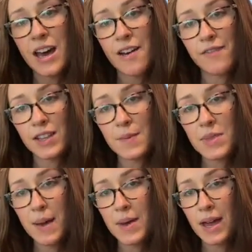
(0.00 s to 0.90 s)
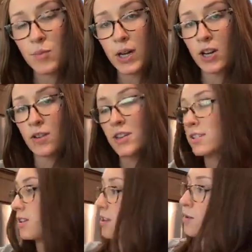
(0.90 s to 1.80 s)
flip that bad boy over
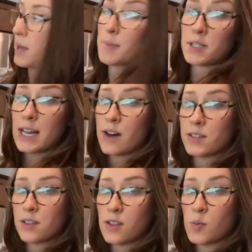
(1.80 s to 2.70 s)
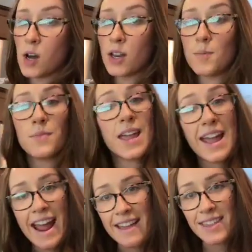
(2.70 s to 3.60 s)
so that the paper towel is on the bottom,
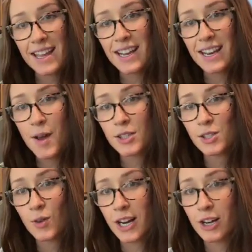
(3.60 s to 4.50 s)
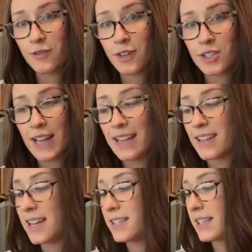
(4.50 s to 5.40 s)
and then store it in your fridge like
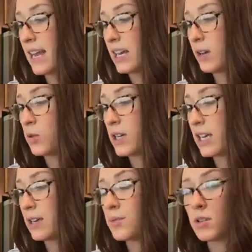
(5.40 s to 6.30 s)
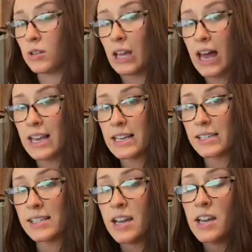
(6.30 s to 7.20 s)
this, and it will keep your
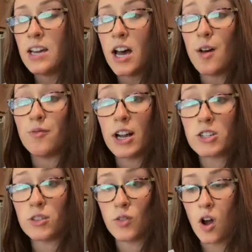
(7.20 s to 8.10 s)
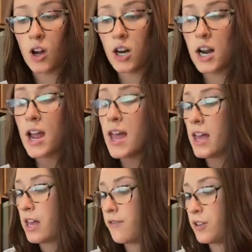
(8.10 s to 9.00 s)
lettuce fresher longer.
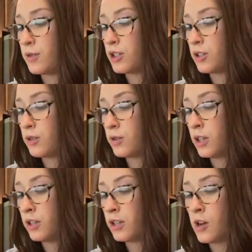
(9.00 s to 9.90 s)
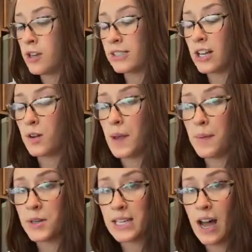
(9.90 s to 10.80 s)
If you do notice that your
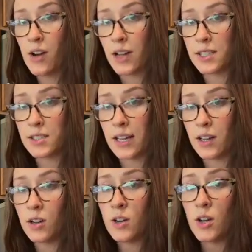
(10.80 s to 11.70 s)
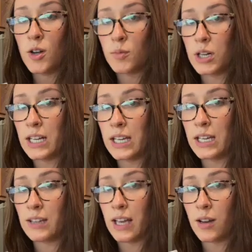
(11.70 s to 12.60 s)
paper towel gets like
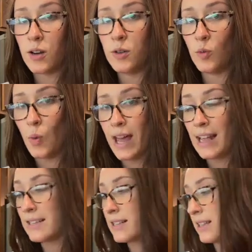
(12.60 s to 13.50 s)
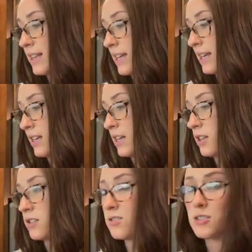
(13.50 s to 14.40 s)
pretty like wet, then
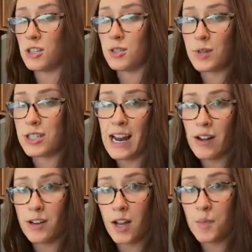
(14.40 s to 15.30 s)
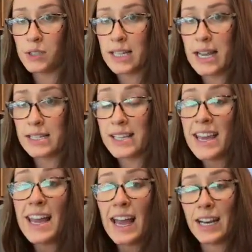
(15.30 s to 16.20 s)
just switch it out in a couple days,
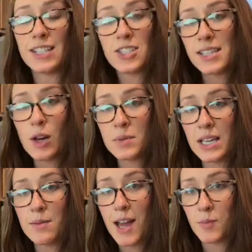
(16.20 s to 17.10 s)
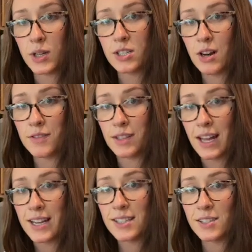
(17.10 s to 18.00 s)
and it just helps keep that moisture off the
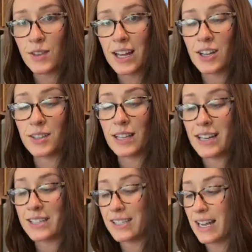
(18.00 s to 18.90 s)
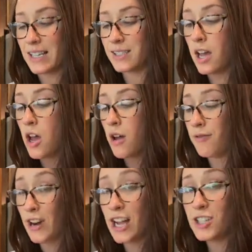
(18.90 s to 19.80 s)
lettuce so that your lettuce stays
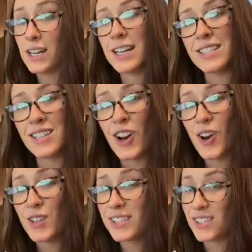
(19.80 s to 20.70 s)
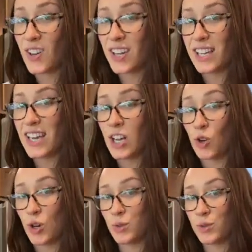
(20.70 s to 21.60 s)
fresh and it's not all soggy and
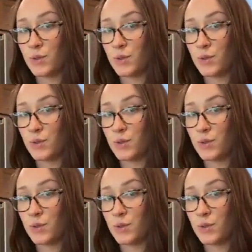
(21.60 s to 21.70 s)
gross.